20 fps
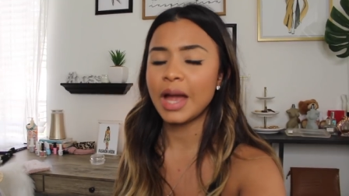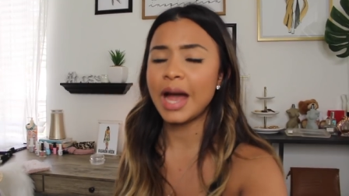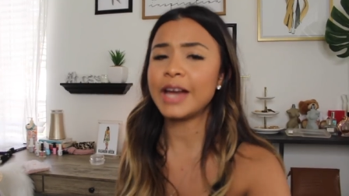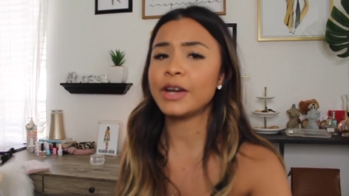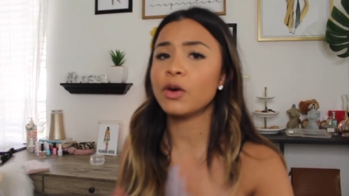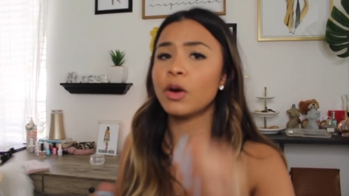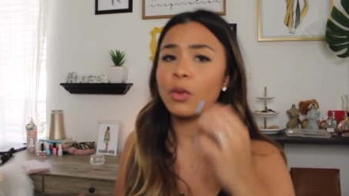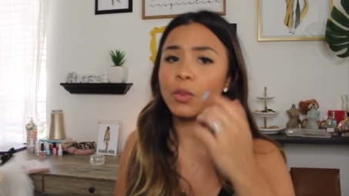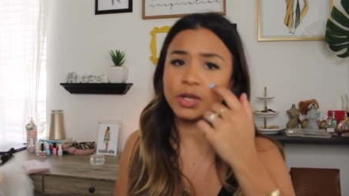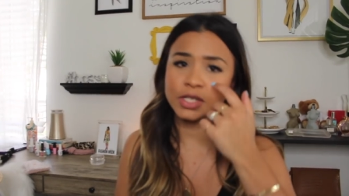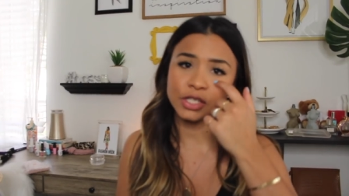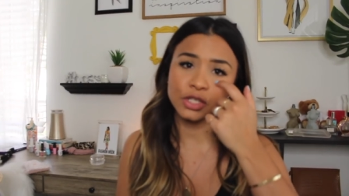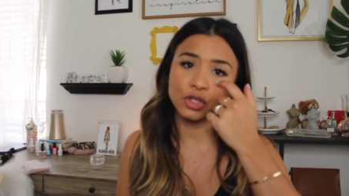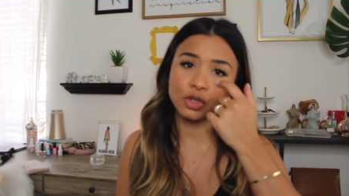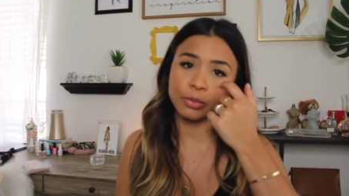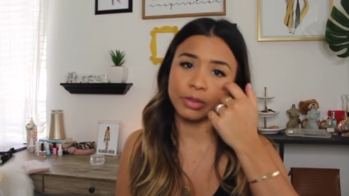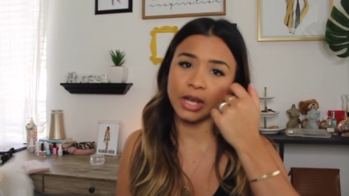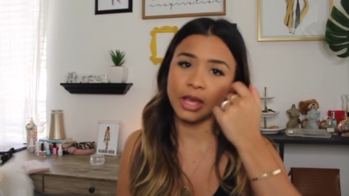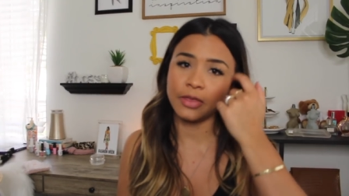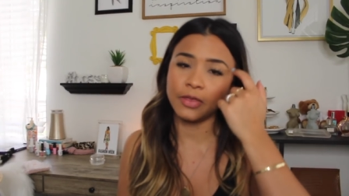I know it wasn't
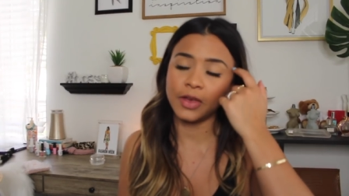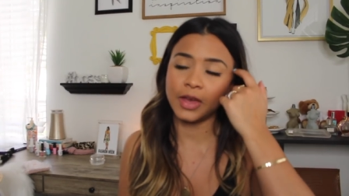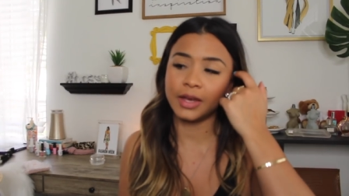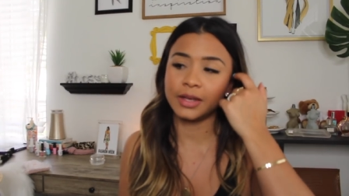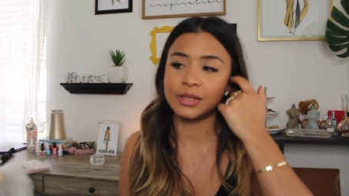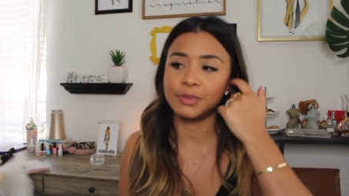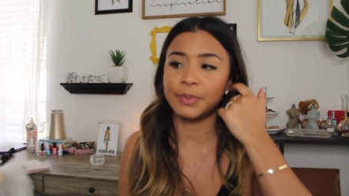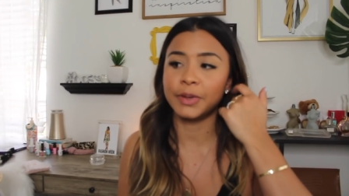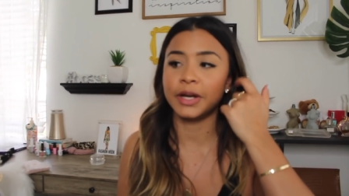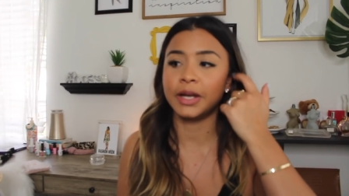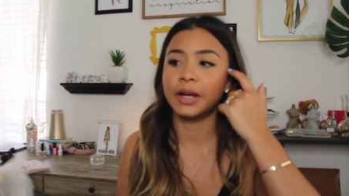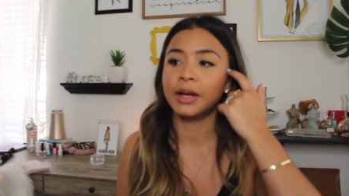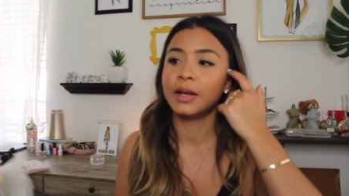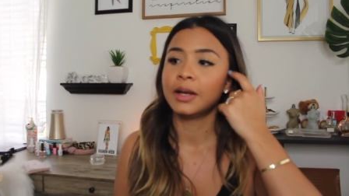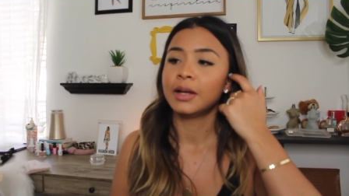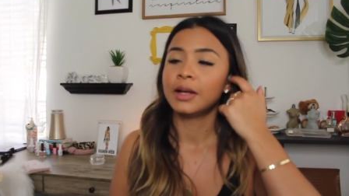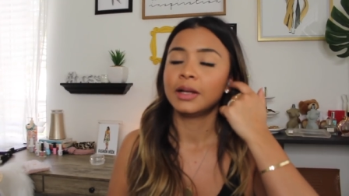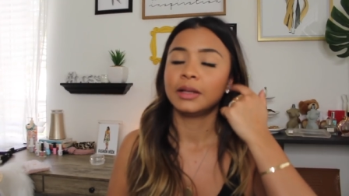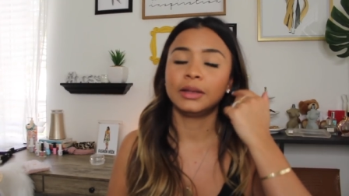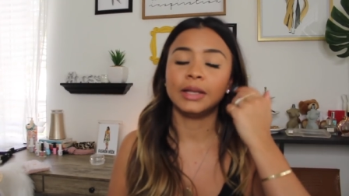too many things, but
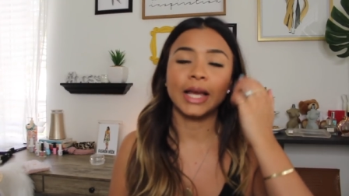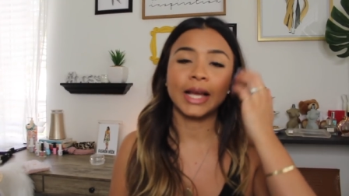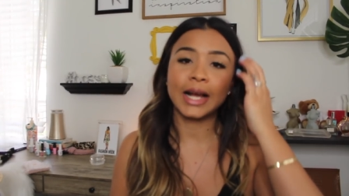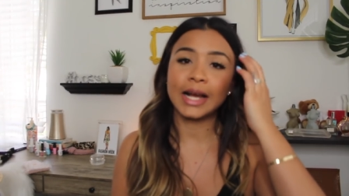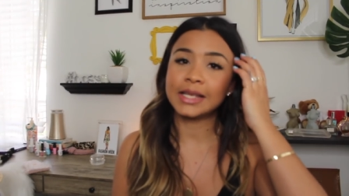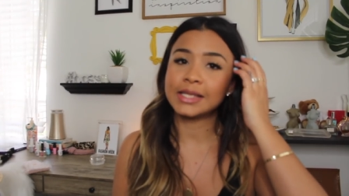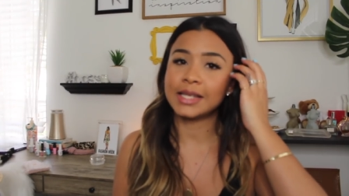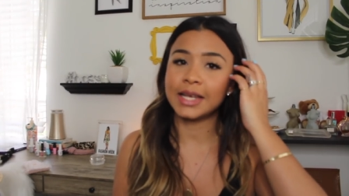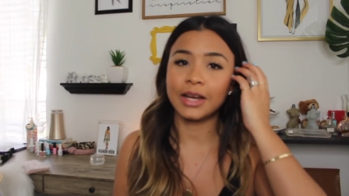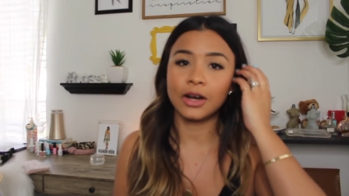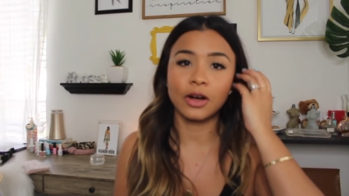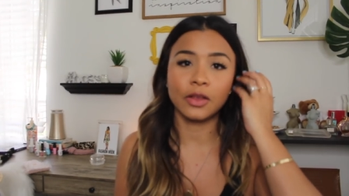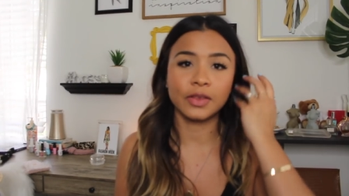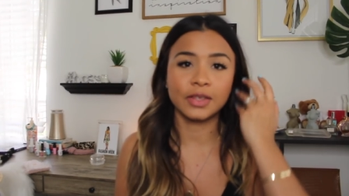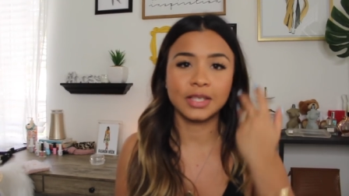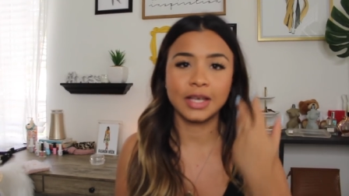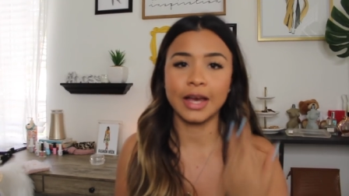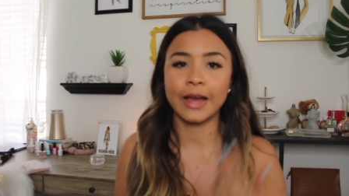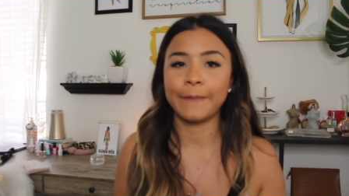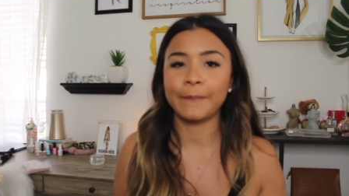like I say all
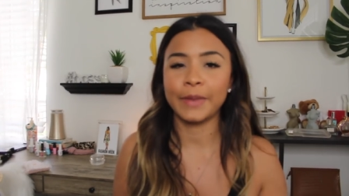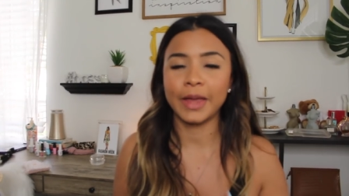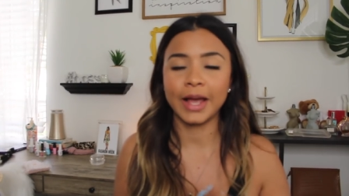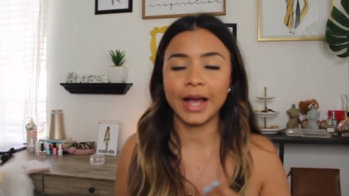the time,